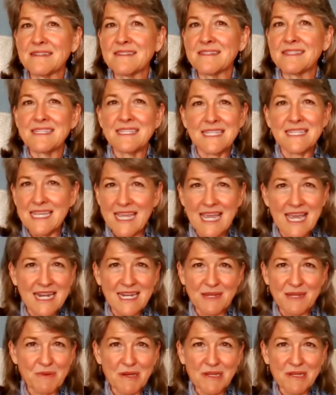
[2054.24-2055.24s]
see
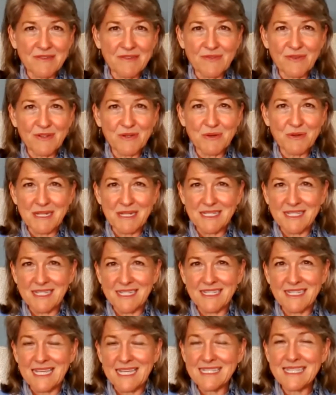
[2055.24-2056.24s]
anyone for
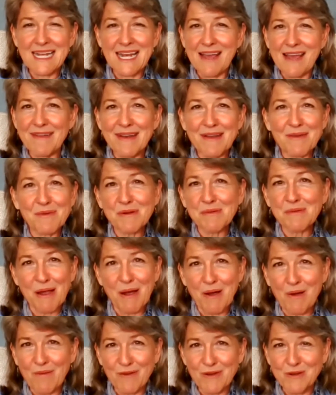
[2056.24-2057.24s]
26 days. I didn't have anyone in my
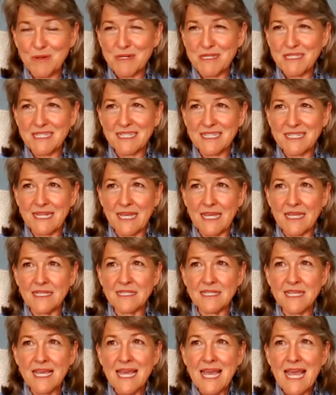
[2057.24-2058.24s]
home for 26
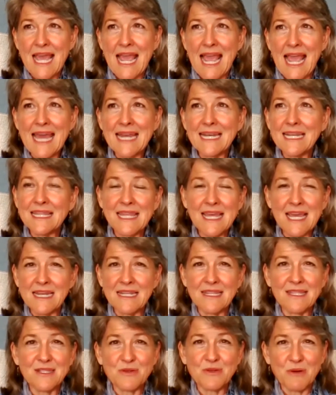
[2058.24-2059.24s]
days. And at the
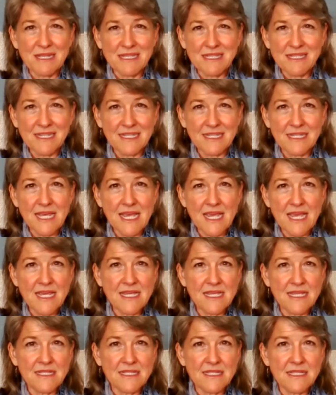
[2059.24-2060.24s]
end of the 26
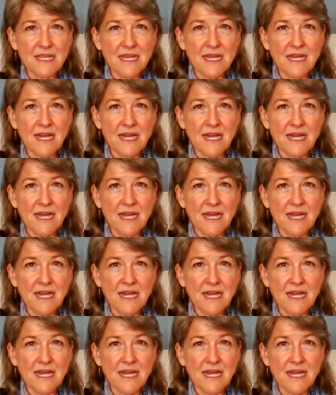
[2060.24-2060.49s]
days,